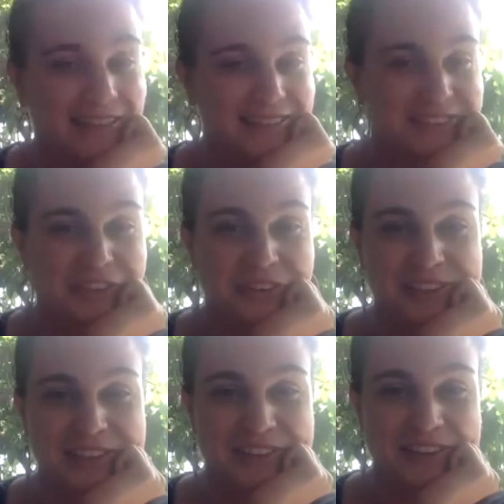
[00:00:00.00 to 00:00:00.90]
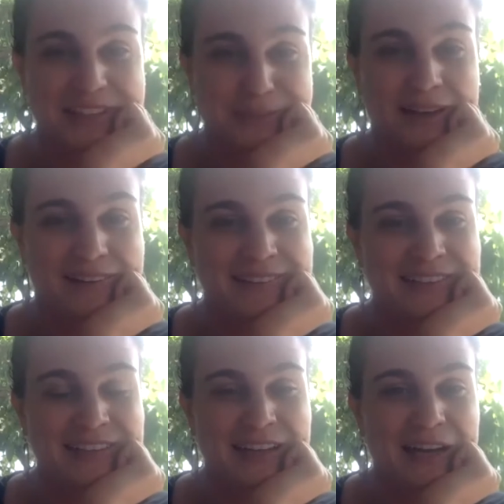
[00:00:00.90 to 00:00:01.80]
is totally great as well.
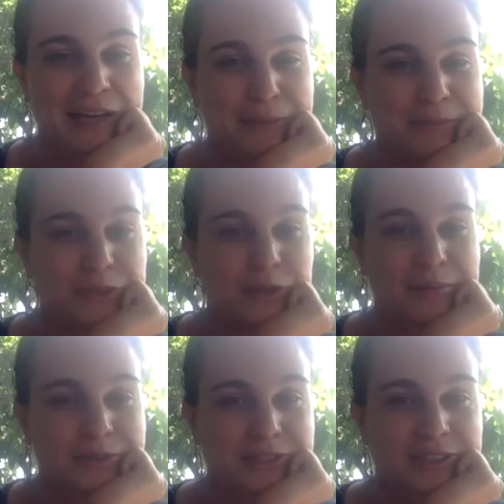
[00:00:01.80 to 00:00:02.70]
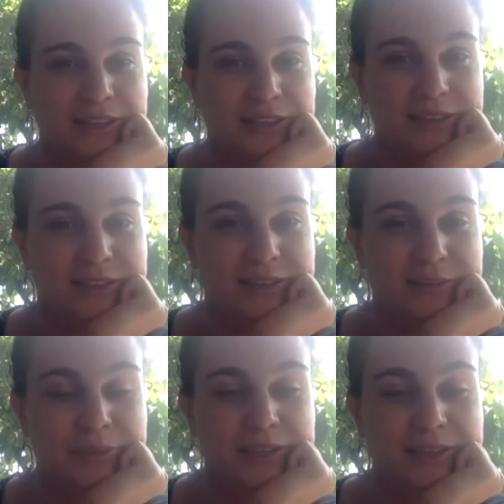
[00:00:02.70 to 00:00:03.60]
So I'm just gonna,
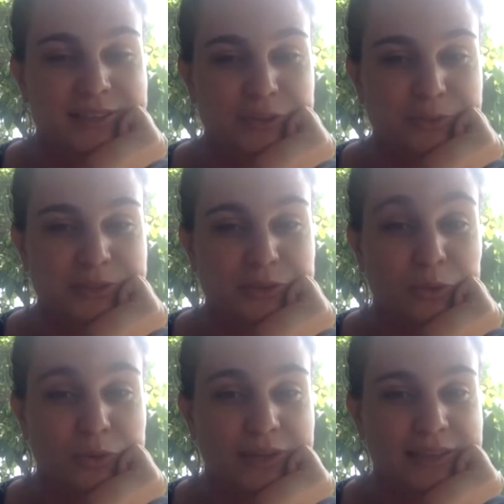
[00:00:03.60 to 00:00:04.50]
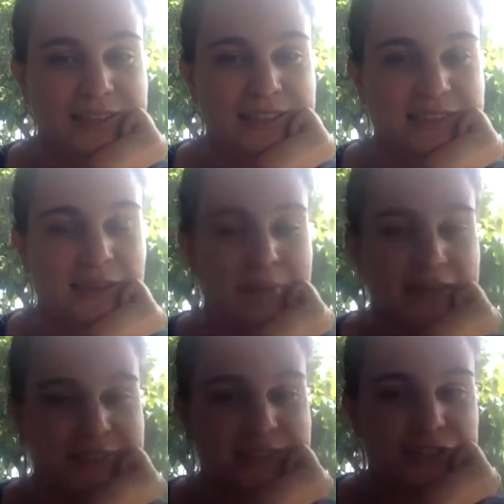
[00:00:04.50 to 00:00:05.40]
because Zoom is cool like this, I'm
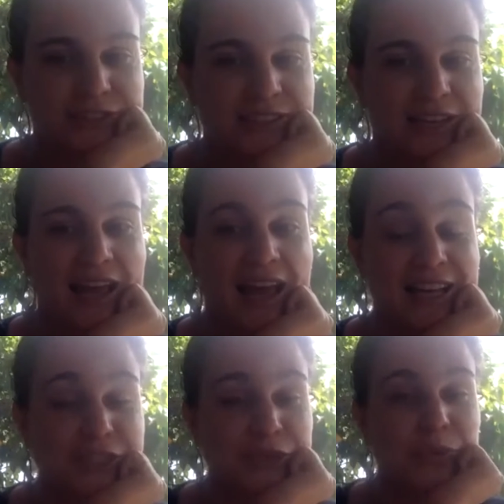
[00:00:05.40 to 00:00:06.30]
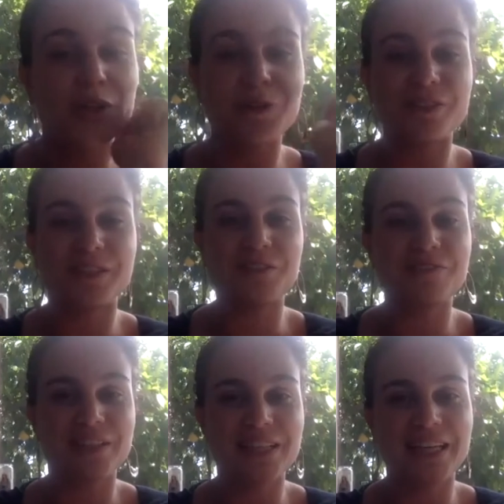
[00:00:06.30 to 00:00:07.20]
actually just gonna, as you all are still
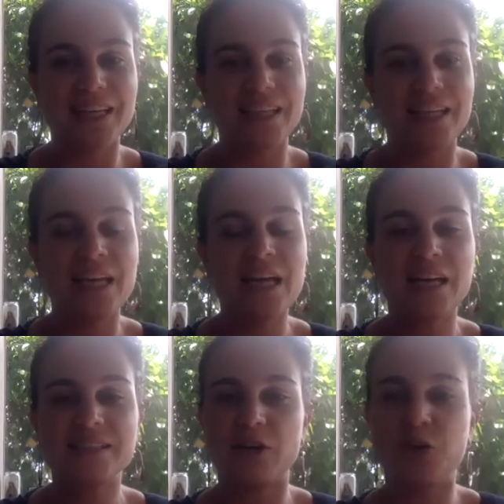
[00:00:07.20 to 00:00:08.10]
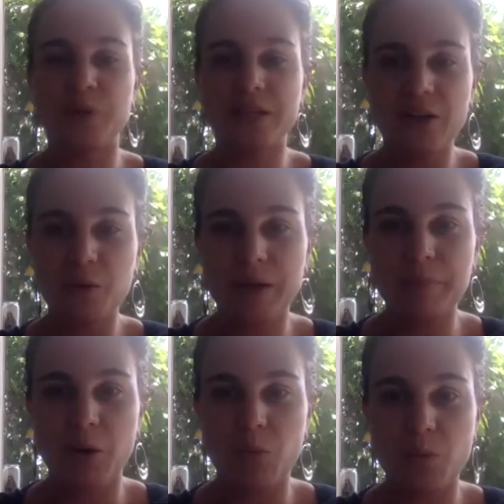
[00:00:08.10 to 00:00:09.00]
filling in, tell you a little bit
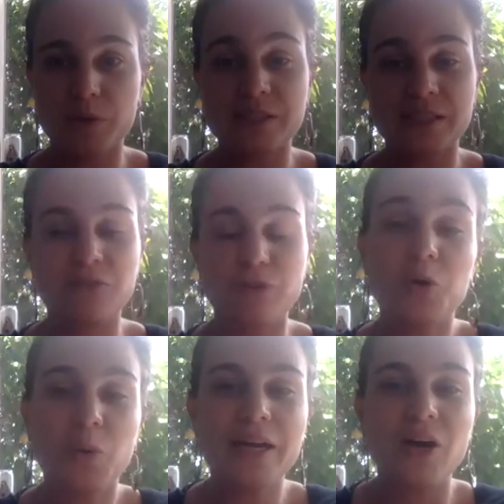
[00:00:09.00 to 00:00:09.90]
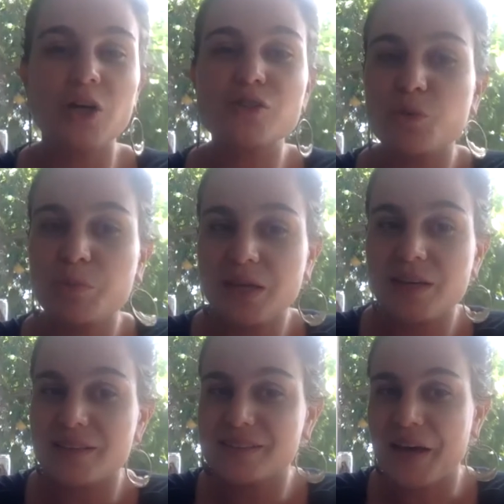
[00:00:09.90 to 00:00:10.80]
about what we're seeing real quick, also
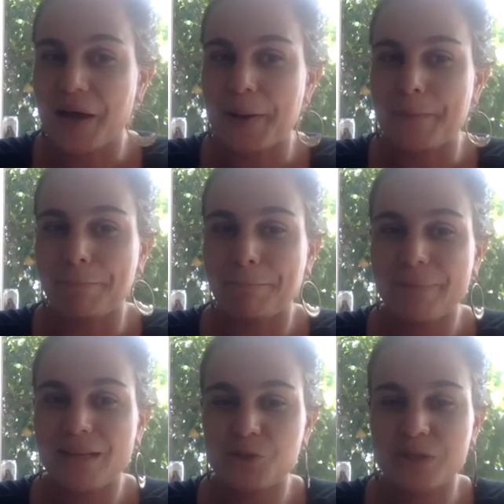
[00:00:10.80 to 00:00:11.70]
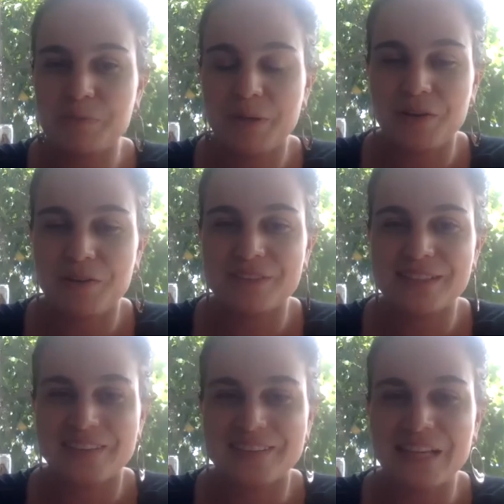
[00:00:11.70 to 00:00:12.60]
because transparent
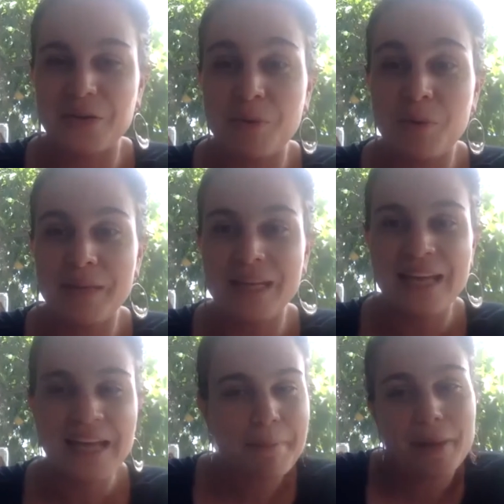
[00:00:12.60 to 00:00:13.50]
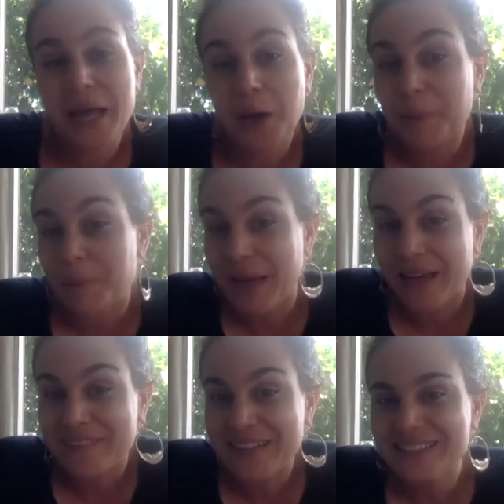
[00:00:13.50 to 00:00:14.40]
facilitator moment might help the
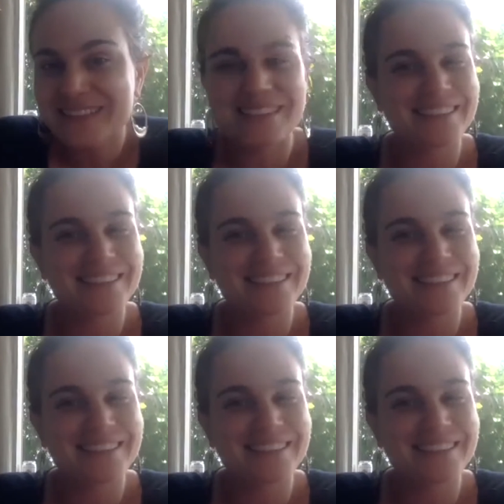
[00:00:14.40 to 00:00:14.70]
panelists,